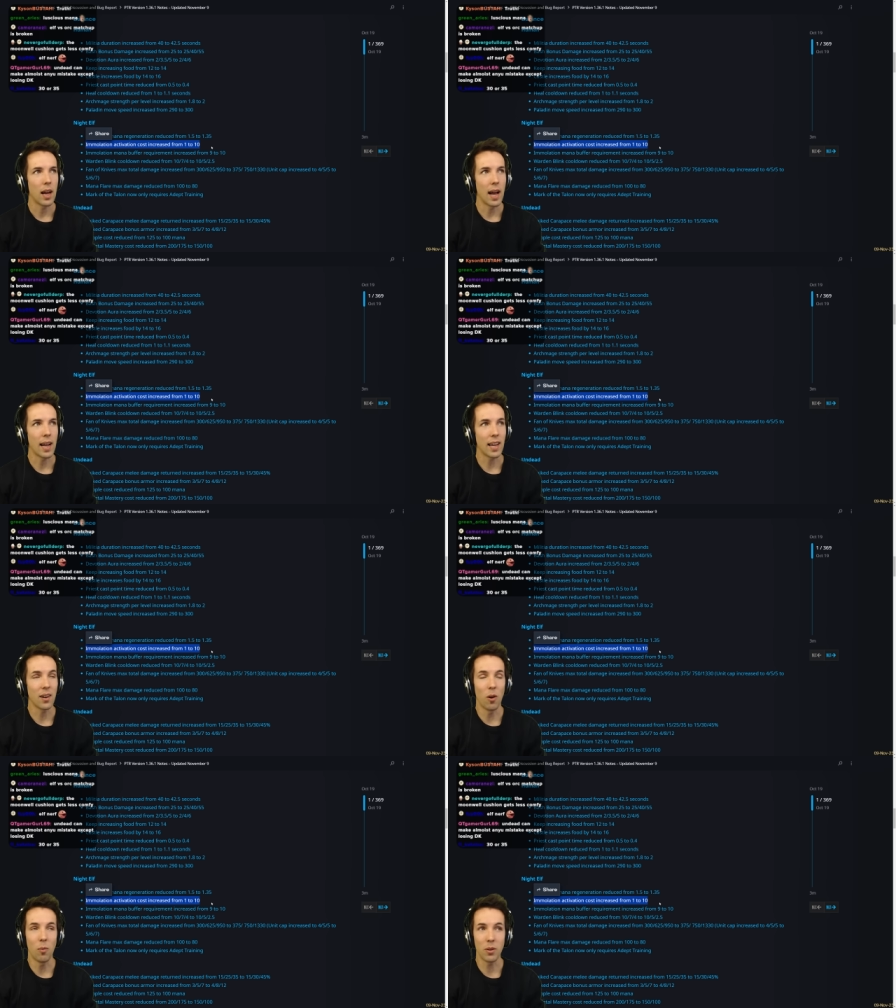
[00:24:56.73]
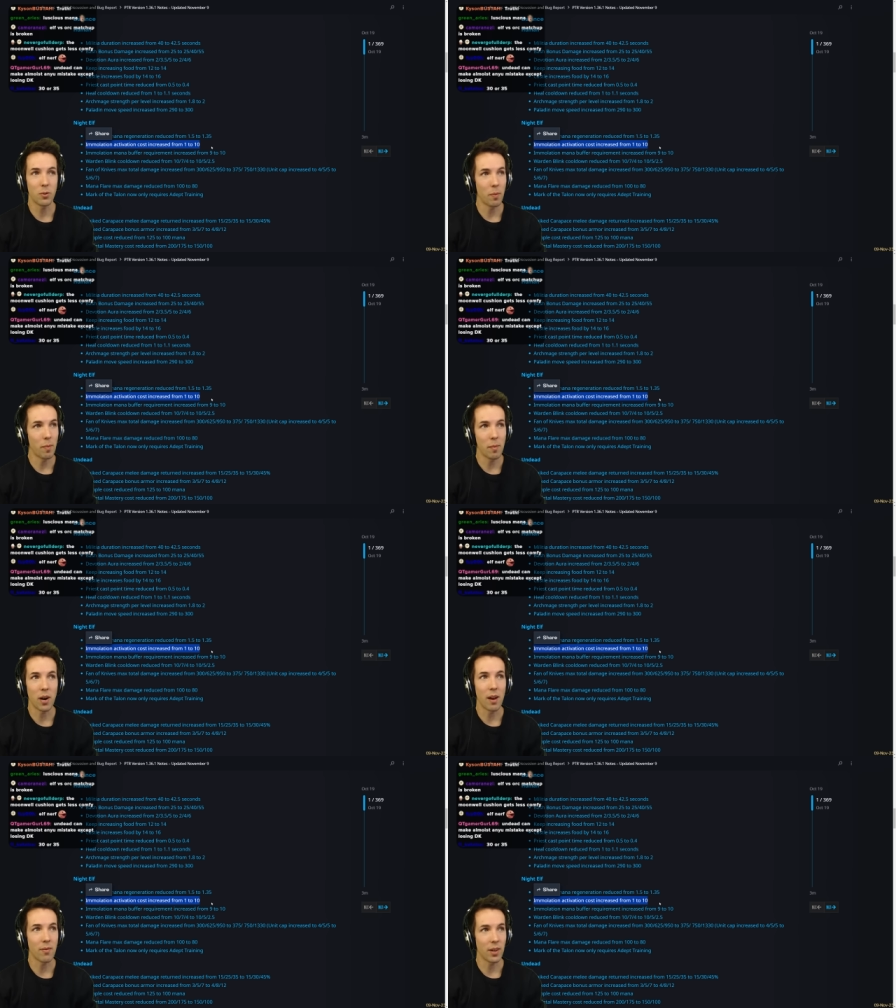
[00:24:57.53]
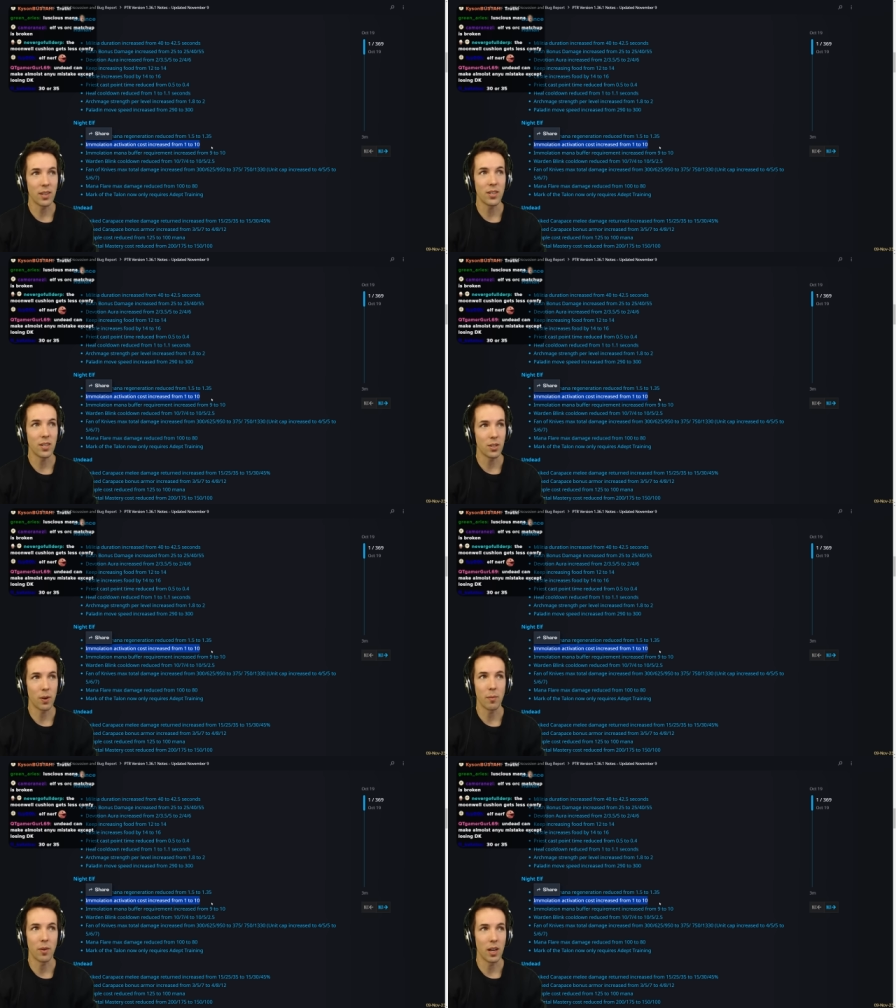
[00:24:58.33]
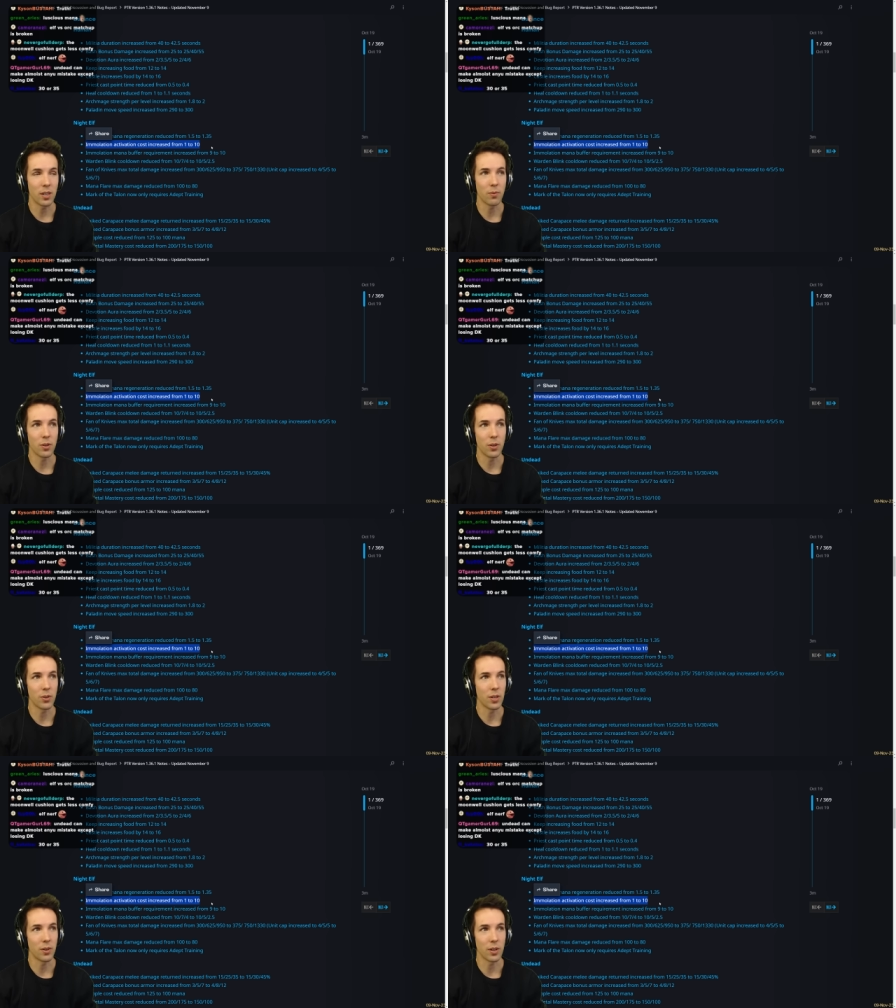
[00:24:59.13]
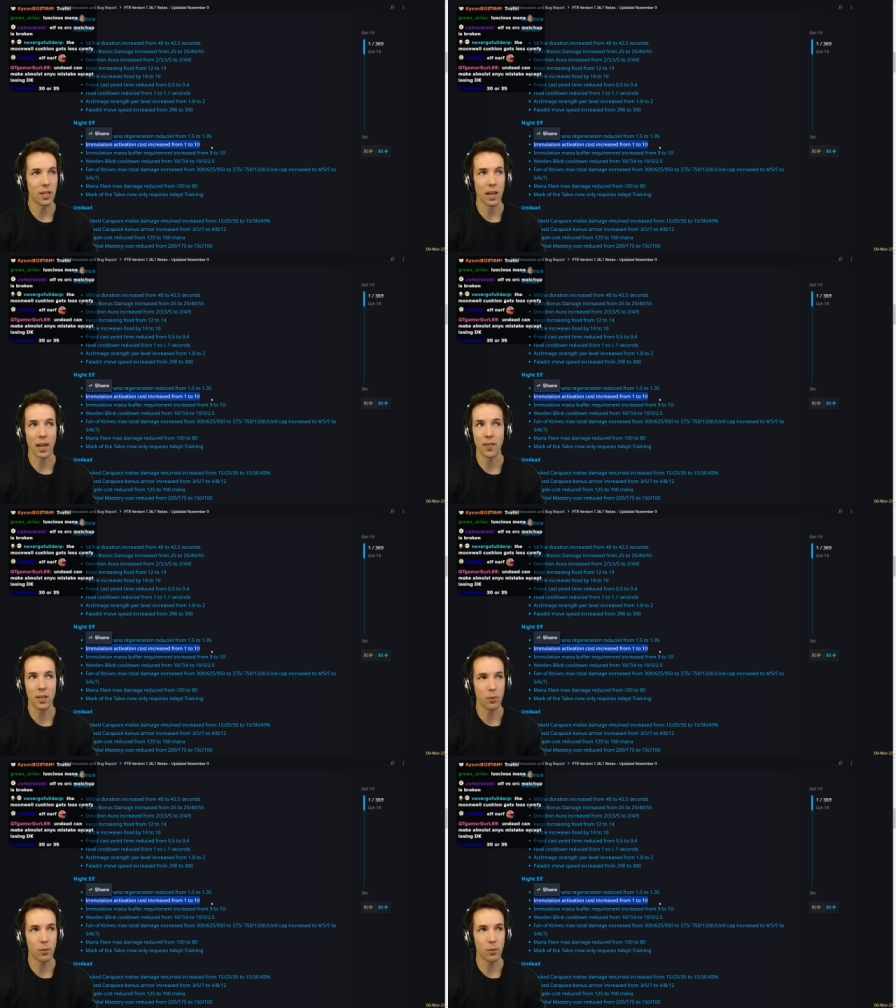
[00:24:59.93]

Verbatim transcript: I can almost remember every instance where immolation was used seriously. I think